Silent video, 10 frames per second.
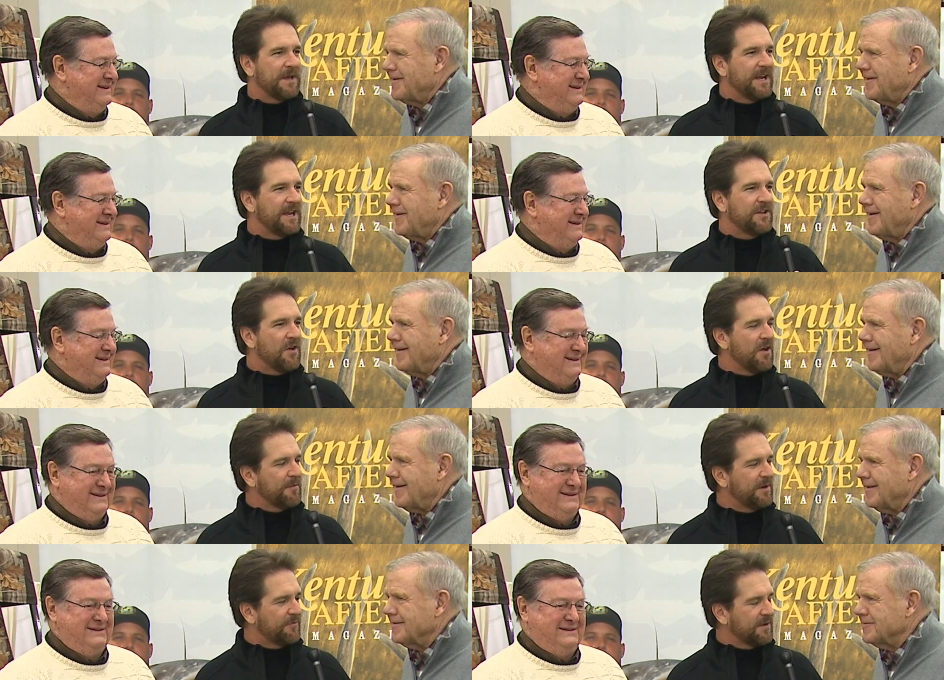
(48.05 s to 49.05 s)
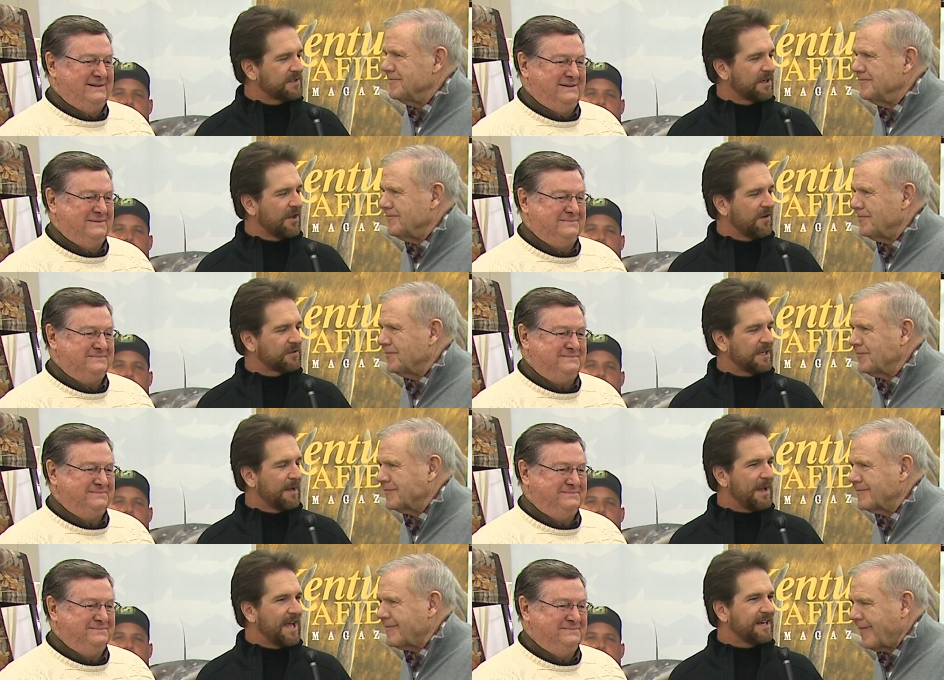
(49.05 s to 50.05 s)
Speaker 1: but y'all have been friends a long
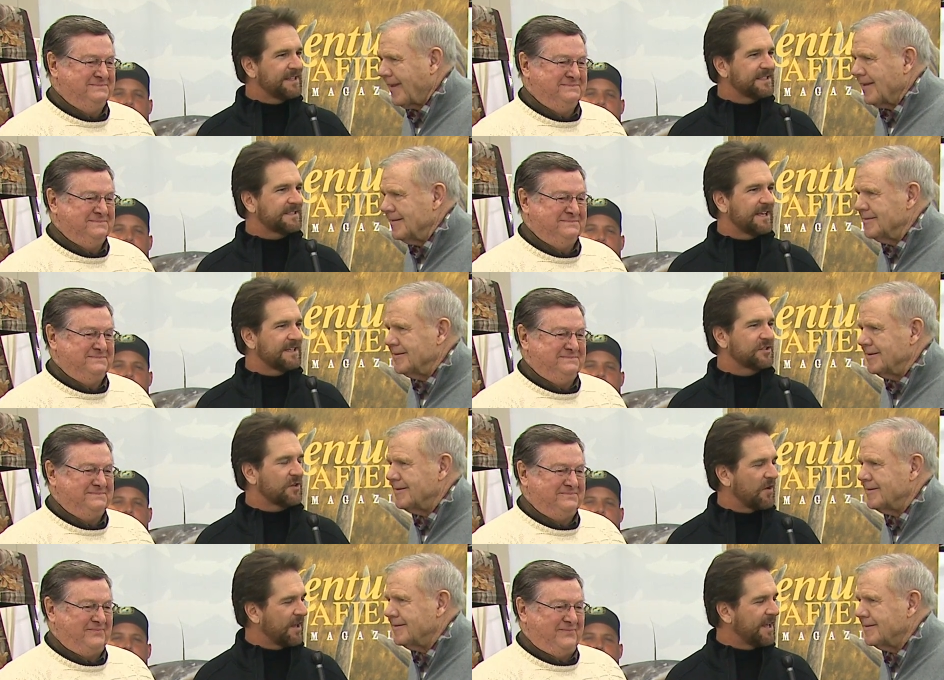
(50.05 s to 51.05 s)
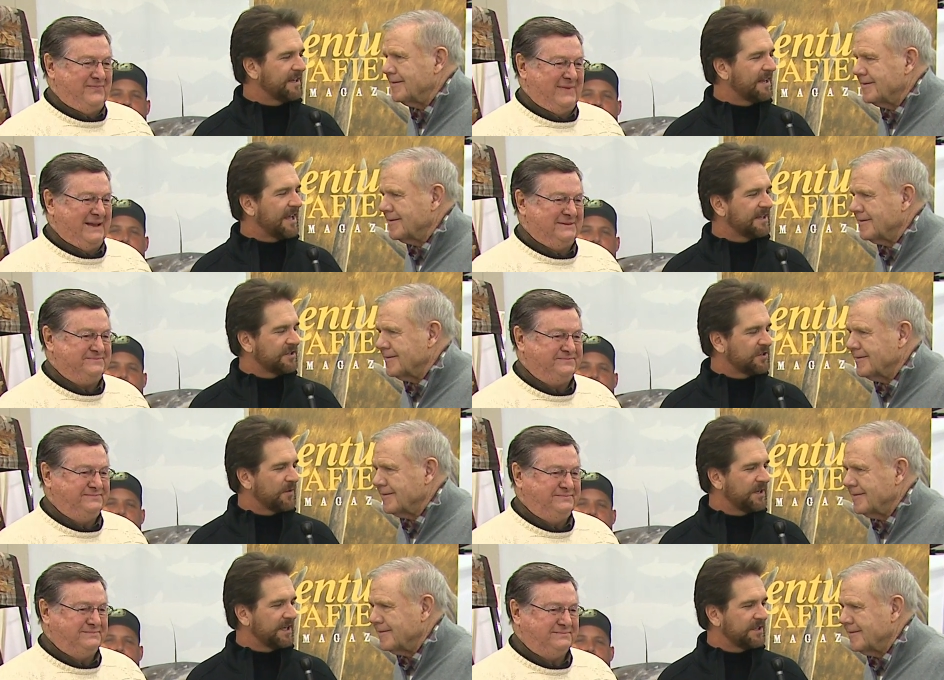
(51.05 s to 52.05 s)
time. How did this thing start? How did how did the
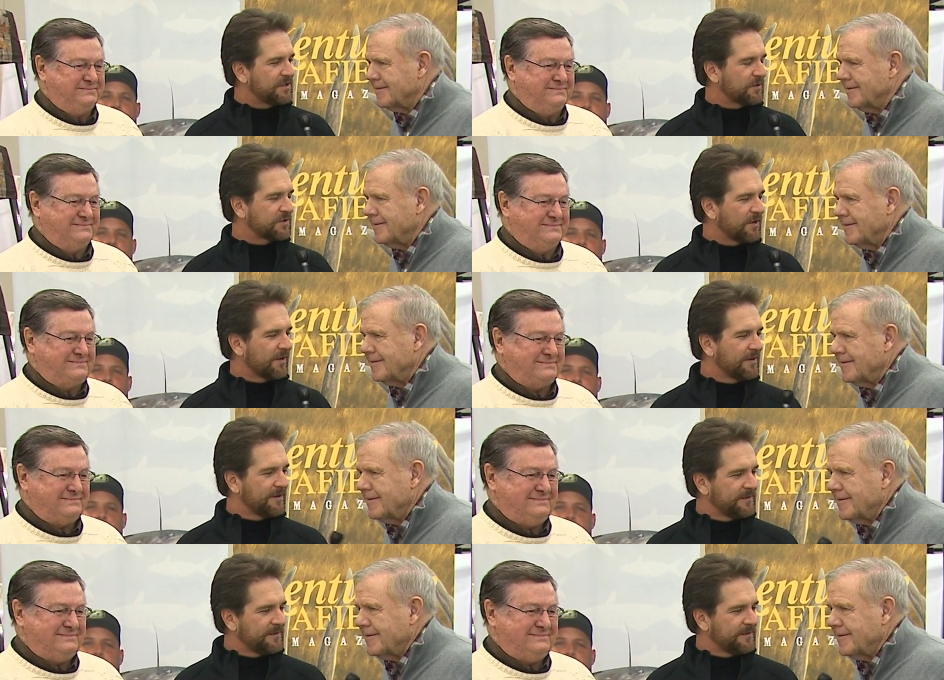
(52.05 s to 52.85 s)
Joe and Denny show start?